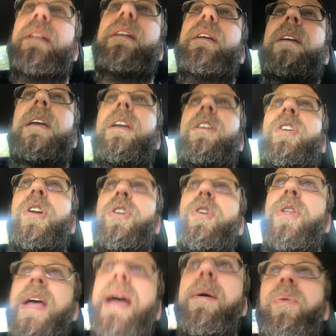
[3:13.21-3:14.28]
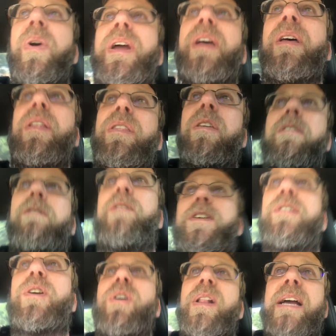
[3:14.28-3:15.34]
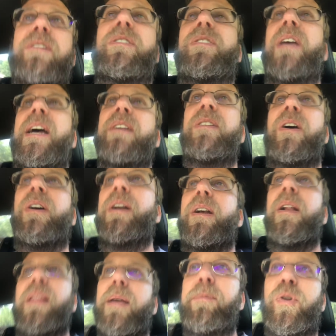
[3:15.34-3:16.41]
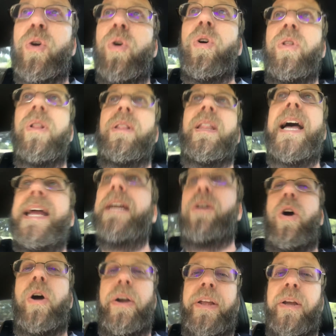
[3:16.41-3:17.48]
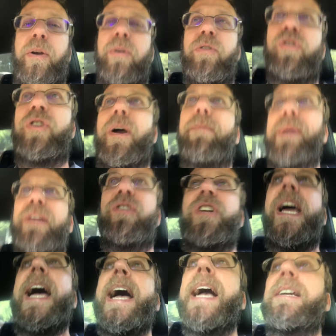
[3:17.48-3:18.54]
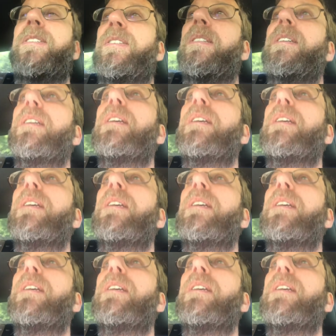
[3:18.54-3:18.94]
And you can do that with physical exercise on an elliptical, light cardio, jumping jacks,